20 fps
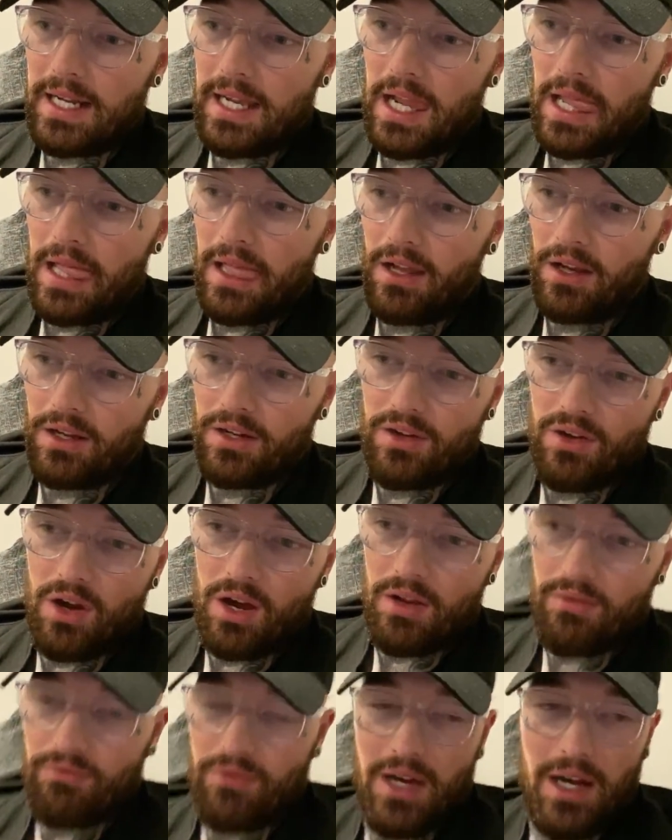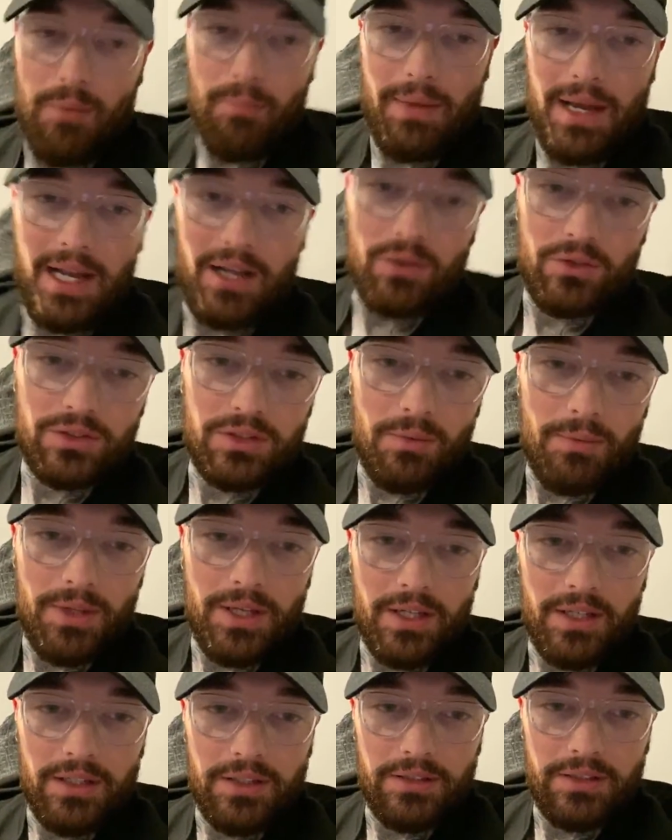like a 9-round mag or
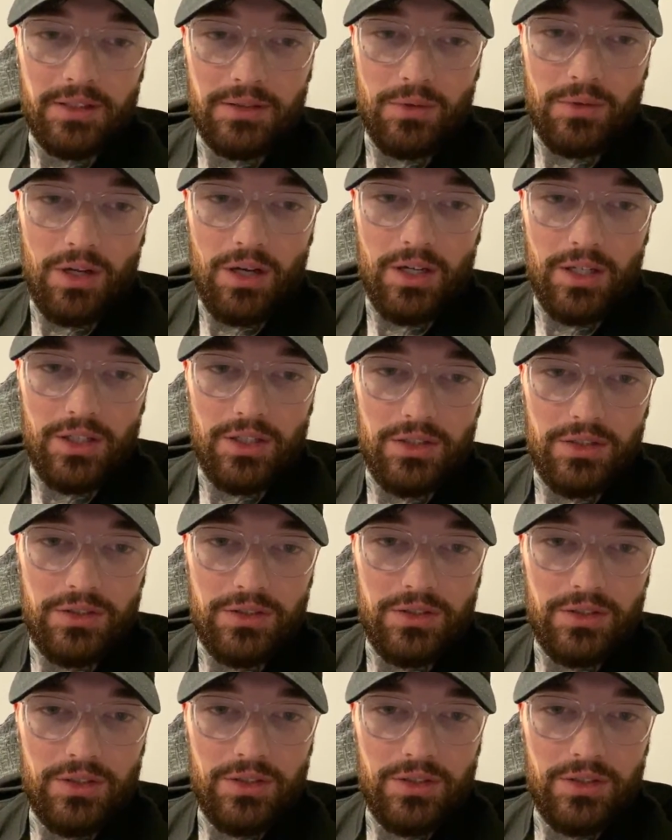something. That's what I use.